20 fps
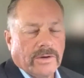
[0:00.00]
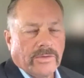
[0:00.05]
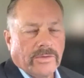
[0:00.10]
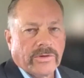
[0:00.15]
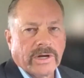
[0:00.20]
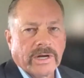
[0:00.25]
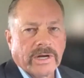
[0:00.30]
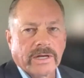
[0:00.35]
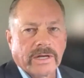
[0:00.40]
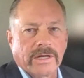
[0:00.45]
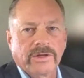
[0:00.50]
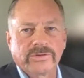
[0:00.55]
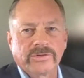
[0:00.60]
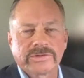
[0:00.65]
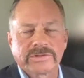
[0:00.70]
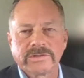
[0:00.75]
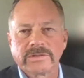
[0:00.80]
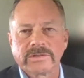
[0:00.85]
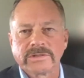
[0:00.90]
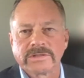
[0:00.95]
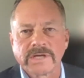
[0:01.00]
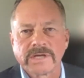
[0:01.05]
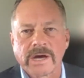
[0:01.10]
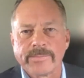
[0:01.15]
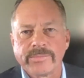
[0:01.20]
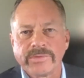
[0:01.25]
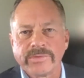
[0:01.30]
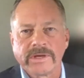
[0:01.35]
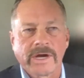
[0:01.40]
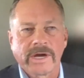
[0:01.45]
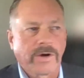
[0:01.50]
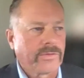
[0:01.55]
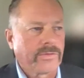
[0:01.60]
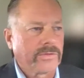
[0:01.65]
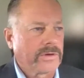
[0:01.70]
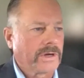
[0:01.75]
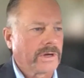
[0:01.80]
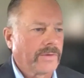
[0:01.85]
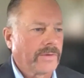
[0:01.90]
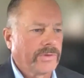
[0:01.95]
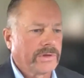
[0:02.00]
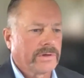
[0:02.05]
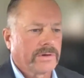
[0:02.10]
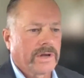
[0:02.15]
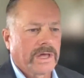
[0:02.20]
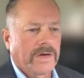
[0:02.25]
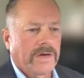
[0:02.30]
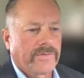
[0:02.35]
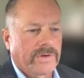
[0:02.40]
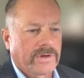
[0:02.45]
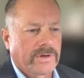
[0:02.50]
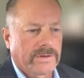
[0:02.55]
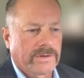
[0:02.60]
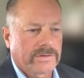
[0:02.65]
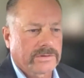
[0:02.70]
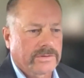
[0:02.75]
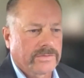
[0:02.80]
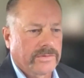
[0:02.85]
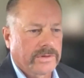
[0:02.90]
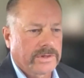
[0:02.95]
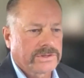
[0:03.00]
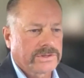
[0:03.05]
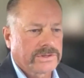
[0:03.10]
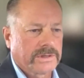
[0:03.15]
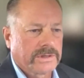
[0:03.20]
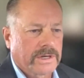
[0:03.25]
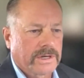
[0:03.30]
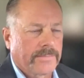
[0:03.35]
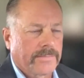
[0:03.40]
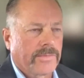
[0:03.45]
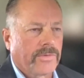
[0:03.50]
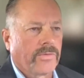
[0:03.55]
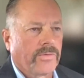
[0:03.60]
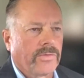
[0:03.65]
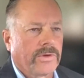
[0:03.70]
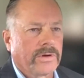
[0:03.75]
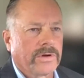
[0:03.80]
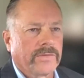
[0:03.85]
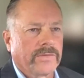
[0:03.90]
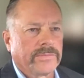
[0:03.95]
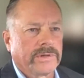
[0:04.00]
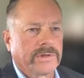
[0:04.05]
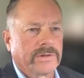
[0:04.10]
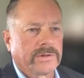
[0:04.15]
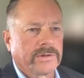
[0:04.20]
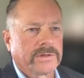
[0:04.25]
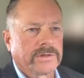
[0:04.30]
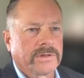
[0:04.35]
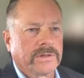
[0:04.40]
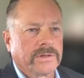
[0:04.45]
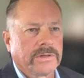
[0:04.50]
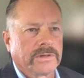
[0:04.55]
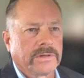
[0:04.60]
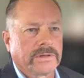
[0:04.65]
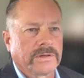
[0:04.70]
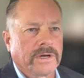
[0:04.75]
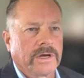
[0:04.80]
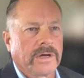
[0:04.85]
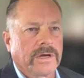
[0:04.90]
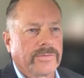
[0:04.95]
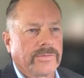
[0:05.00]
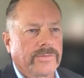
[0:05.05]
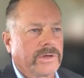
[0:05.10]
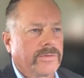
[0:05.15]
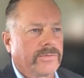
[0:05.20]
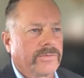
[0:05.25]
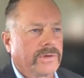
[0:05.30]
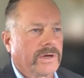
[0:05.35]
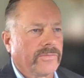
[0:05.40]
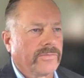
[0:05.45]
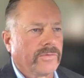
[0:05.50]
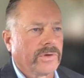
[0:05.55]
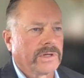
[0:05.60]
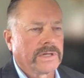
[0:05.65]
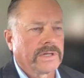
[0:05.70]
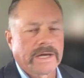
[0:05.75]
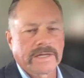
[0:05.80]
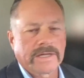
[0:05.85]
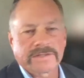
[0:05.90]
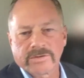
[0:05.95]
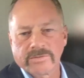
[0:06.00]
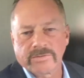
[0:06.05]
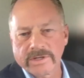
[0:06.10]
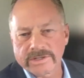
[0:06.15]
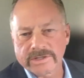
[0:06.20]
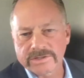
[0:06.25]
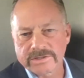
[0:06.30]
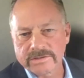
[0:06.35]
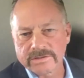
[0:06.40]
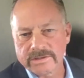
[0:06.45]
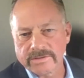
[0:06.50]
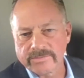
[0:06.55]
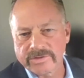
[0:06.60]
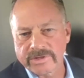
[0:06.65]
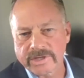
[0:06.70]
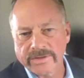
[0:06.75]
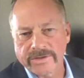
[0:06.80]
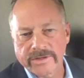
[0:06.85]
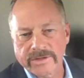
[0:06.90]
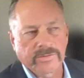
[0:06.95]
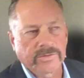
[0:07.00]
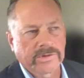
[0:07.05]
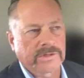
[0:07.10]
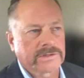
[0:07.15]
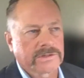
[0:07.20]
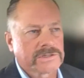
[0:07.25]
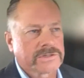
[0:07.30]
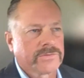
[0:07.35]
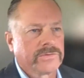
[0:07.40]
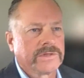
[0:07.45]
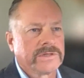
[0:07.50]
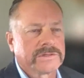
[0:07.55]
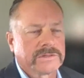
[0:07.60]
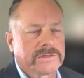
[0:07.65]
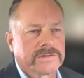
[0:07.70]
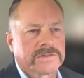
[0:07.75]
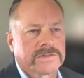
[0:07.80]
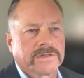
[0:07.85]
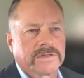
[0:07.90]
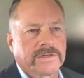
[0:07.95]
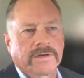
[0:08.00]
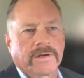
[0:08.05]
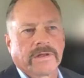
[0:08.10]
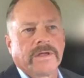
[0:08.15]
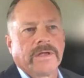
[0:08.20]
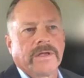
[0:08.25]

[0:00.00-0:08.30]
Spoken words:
We're getting close to the top of the hour, and we don't have another question that I'm aware of. Let me look in here. Here we do. We have one last question, and I think we can squeeze this in.